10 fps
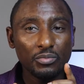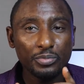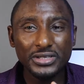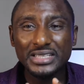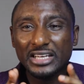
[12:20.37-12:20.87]

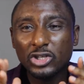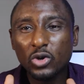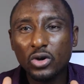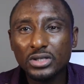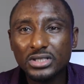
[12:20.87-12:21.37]
But in the
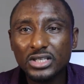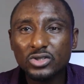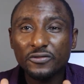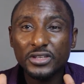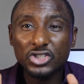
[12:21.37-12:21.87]
context
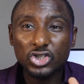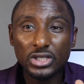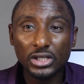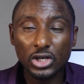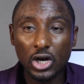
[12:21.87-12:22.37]
of a
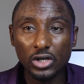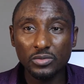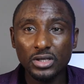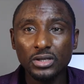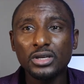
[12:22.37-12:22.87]
digital economy,